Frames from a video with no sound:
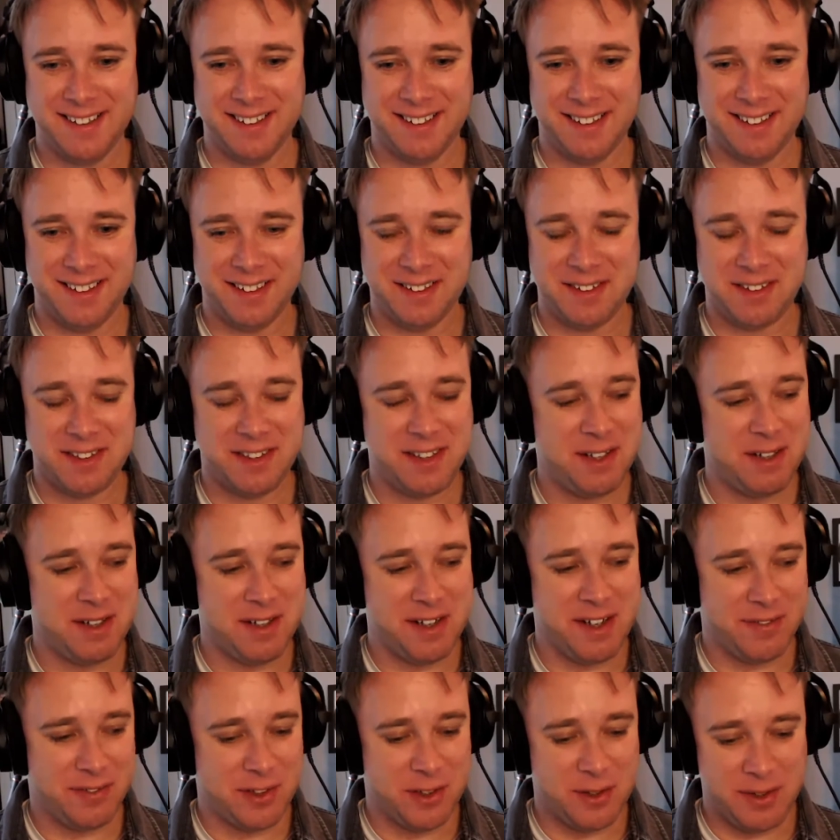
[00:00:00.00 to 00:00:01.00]
I don't know. You'd
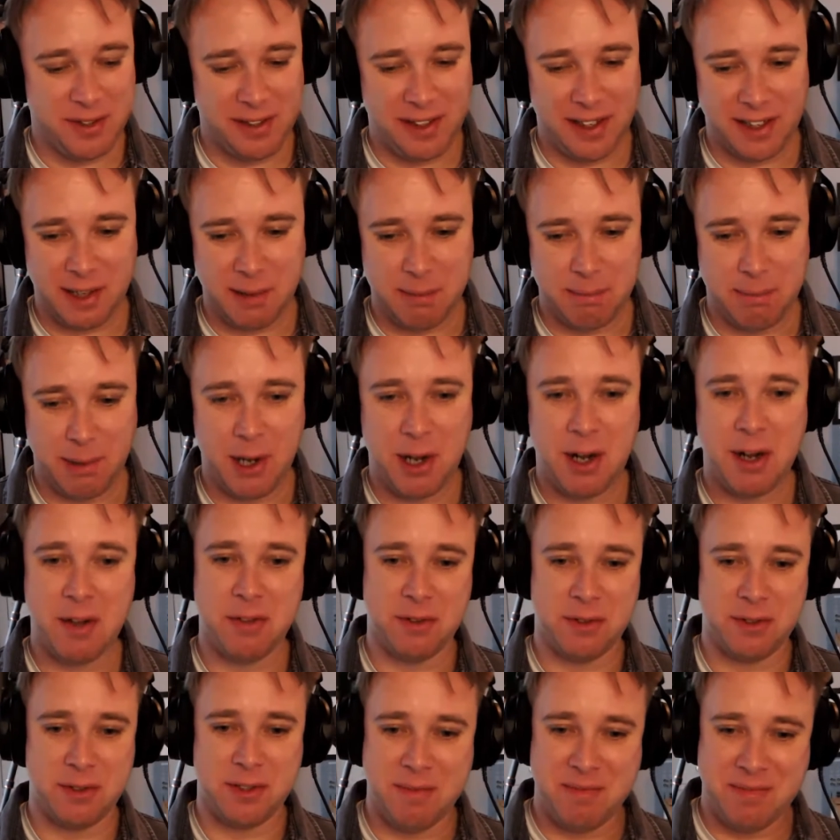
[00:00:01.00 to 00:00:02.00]
have to do it in like a bath
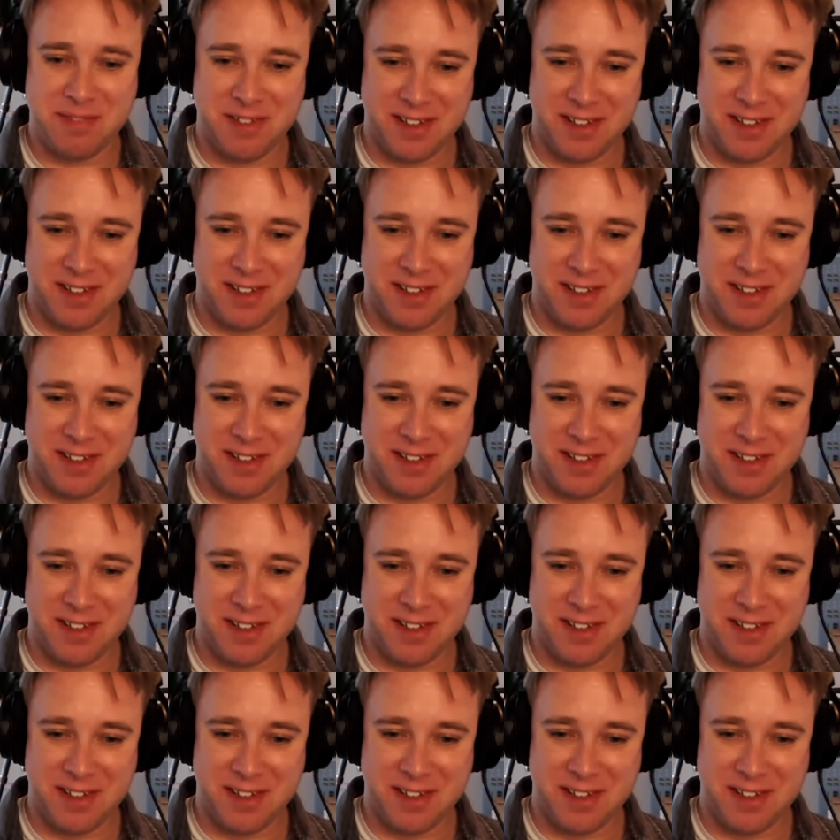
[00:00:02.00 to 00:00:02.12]
or something.